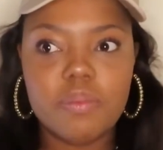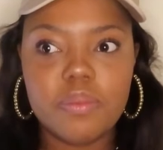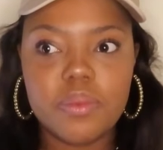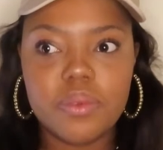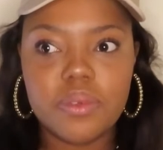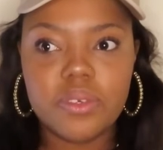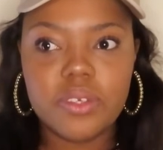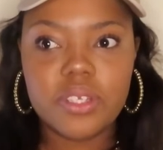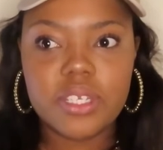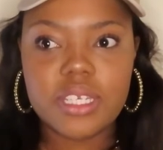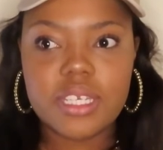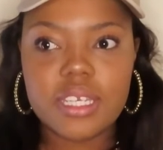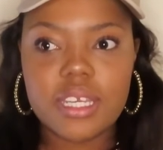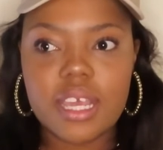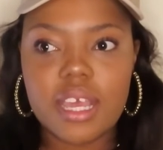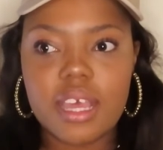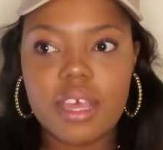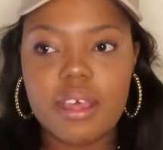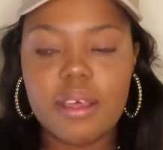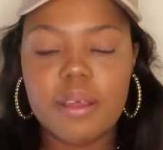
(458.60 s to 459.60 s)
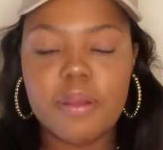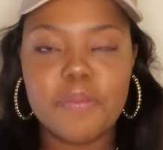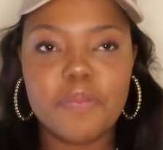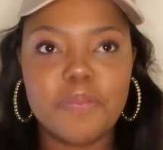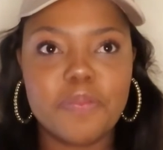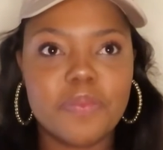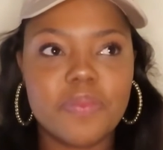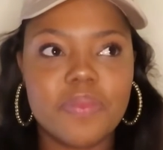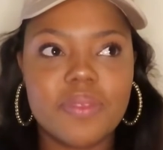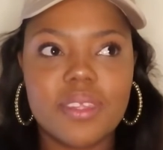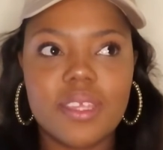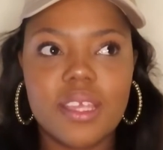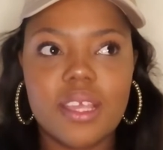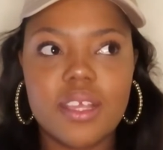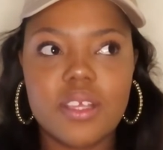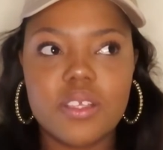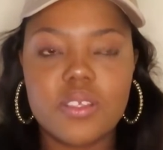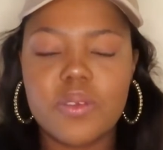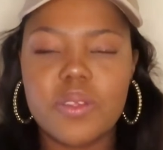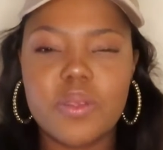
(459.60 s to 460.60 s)
booked,
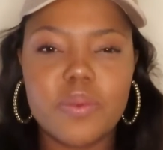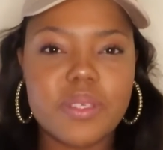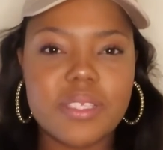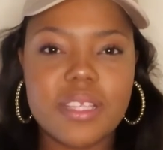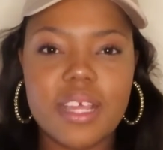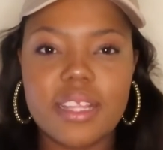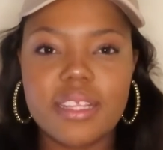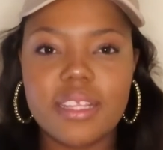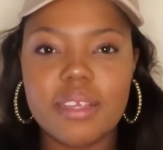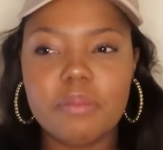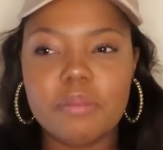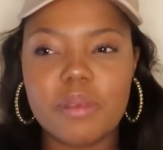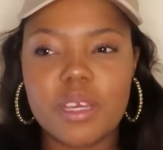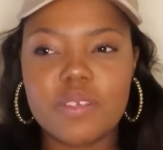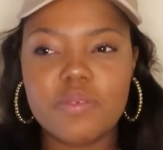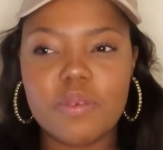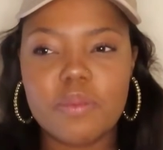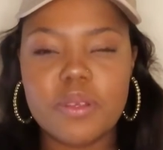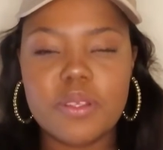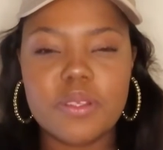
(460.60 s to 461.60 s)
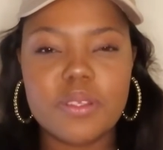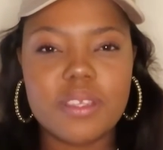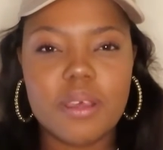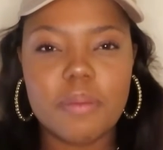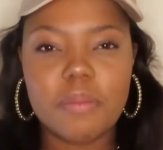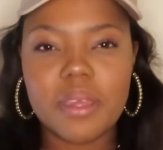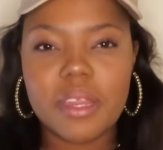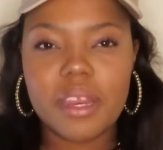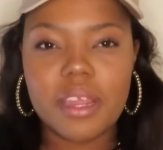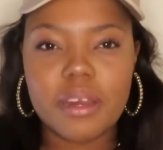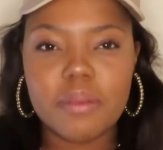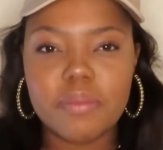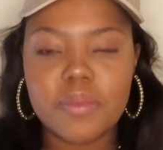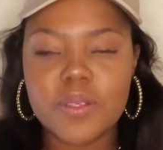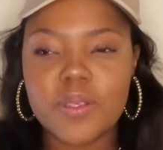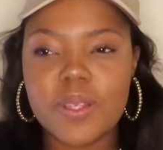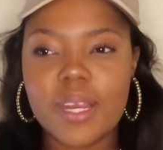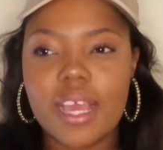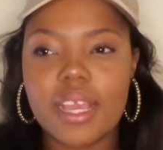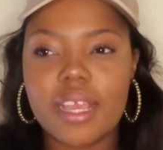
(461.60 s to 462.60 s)
so there was nothing much for me to submit anyway.
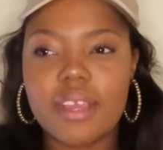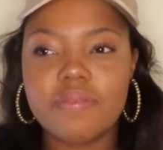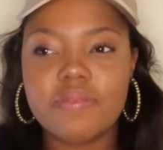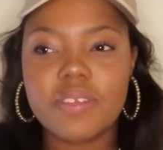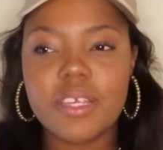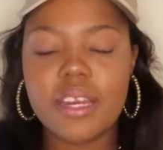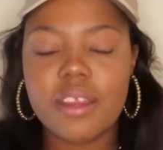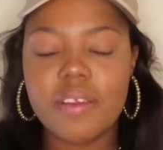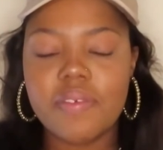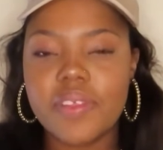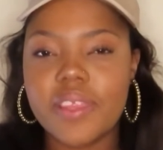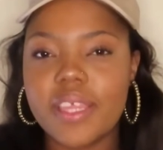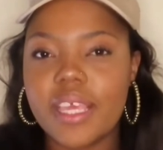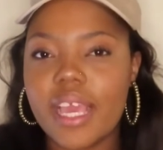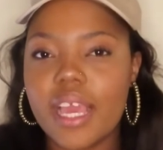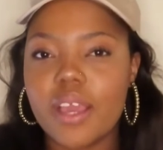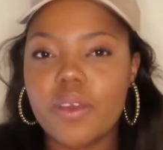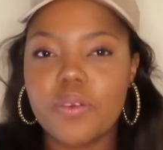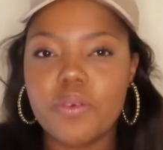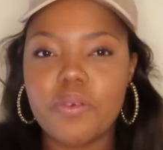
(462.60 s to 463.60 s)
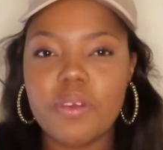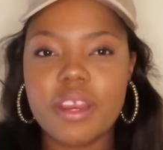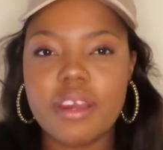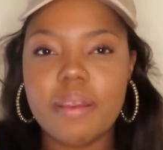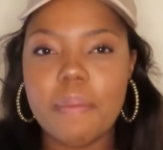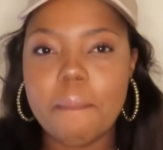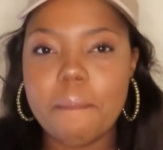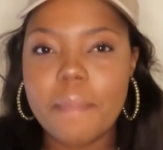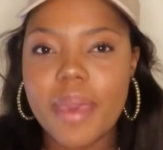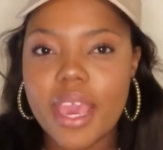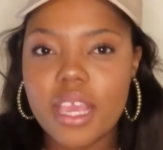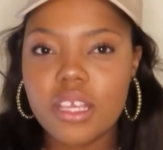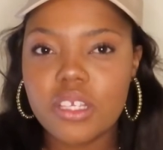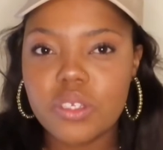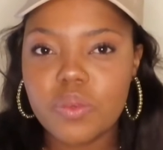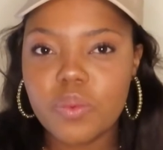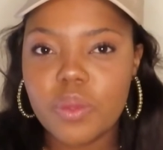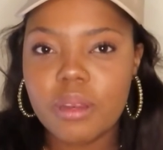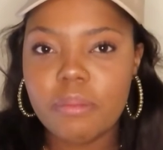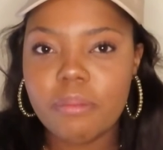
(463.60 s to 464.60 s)
So like I had already matched
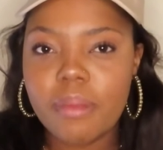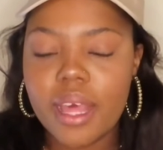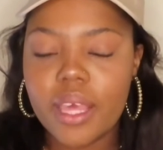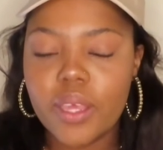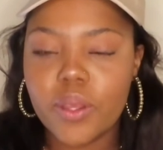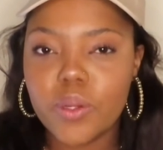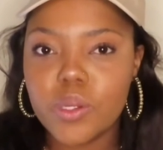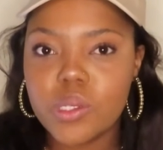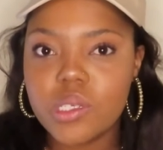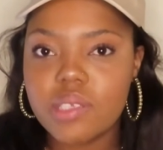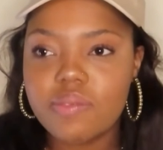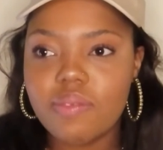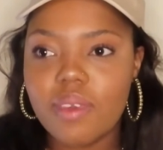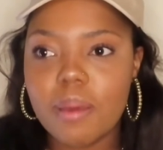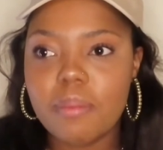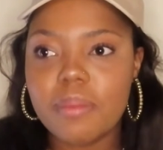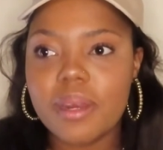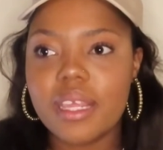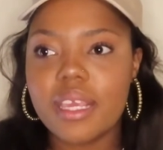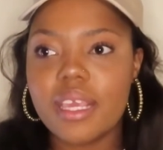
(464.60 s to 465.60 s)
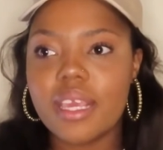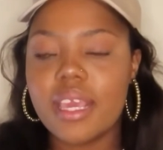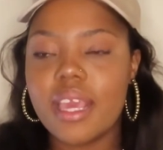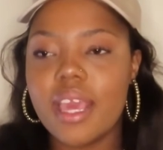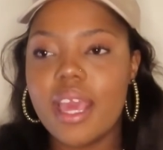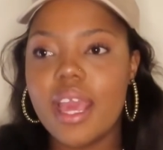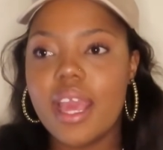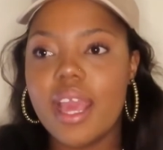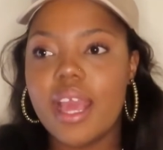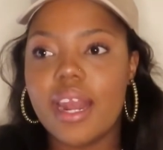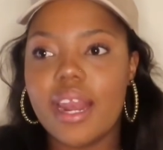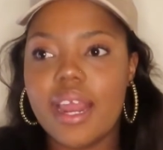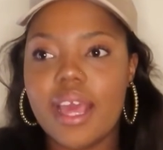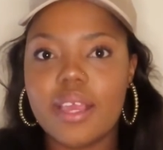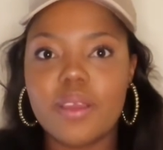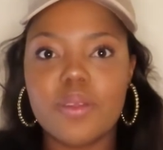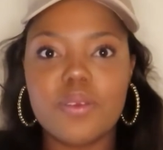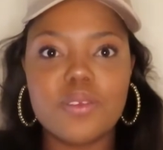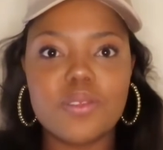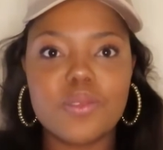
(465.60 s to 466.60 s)
with my host family,
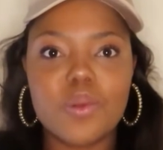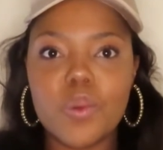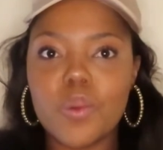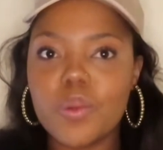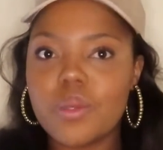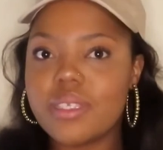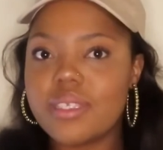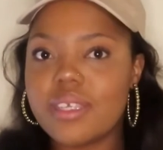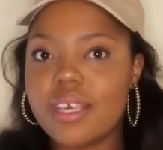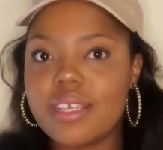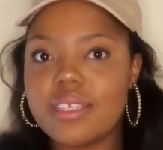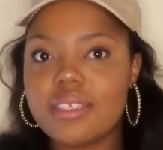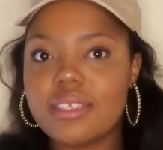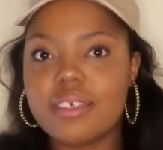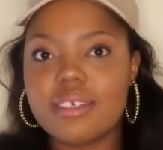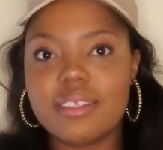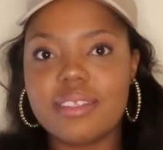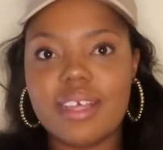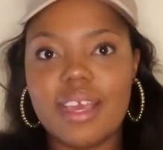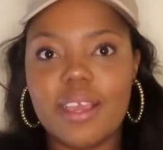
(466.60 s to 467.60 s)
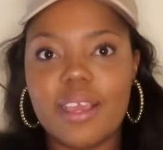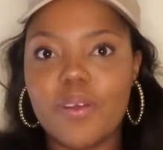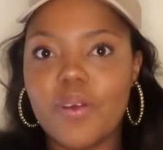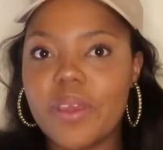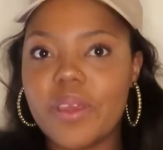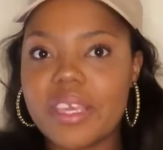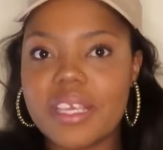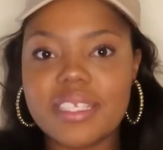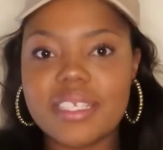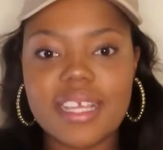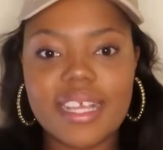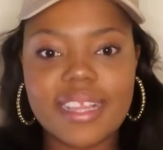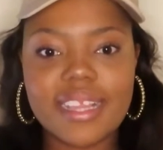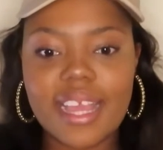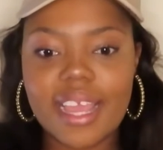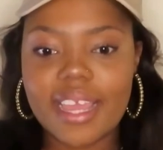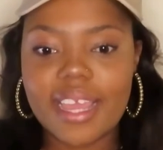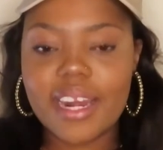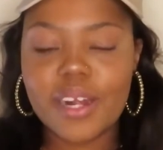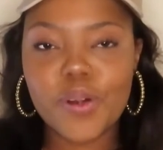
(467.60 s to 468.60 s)
like it was all settled. Like go and get the
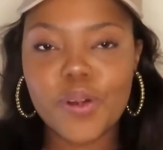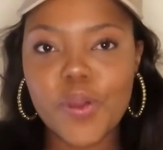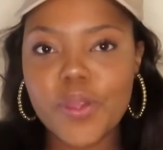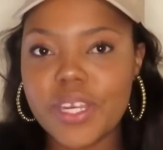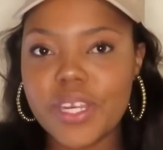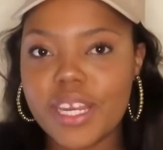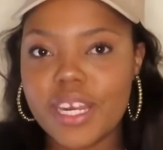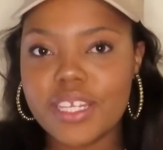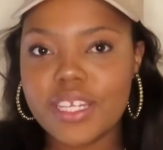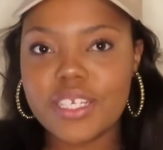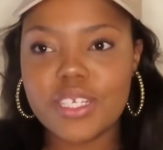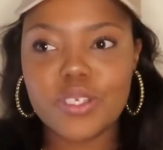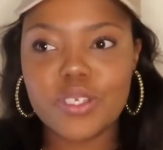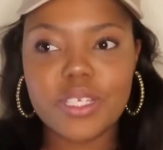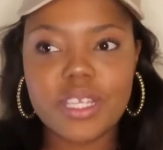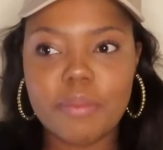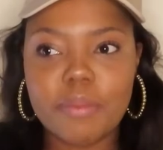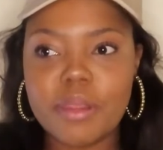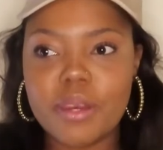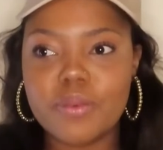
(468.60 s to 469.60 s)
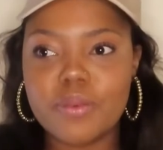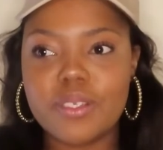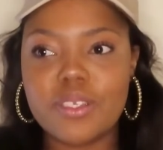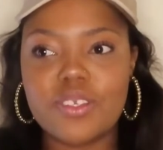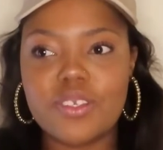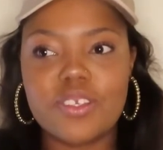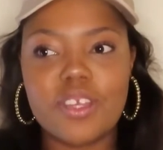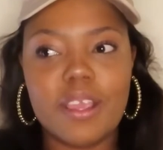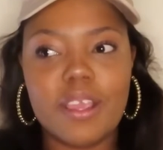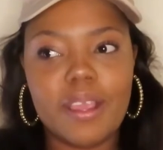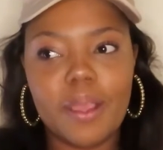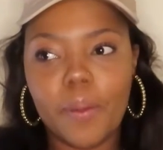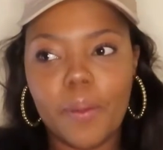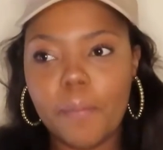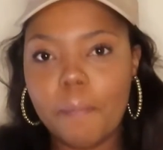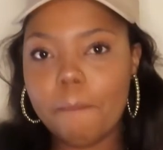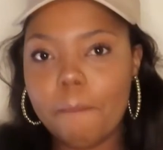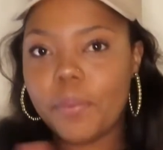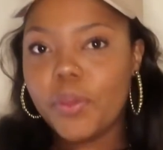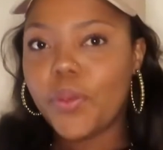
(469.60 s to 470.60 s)
client, come here, just show them what to do.
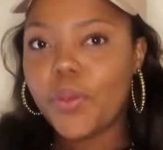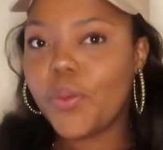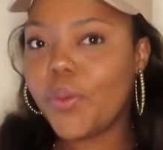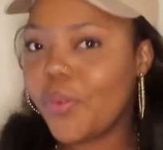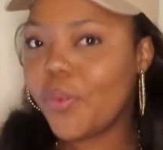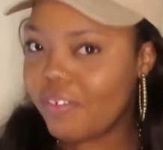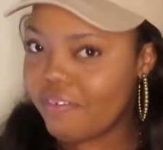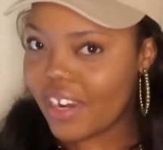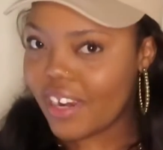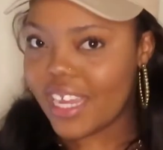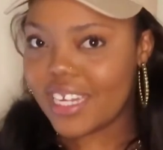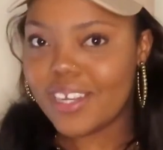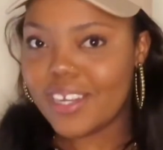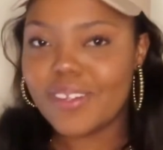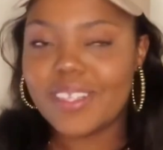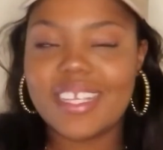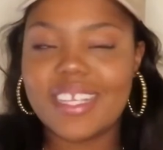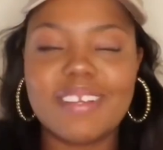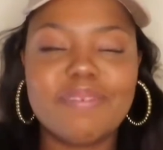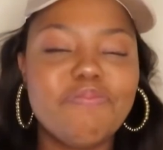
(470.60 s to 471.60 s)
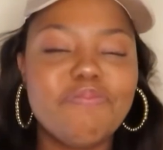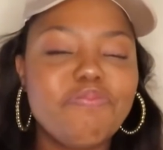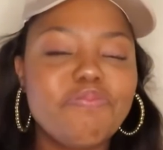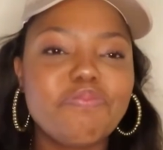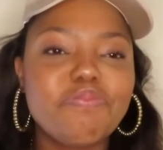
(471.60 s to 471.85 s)
Fly down there.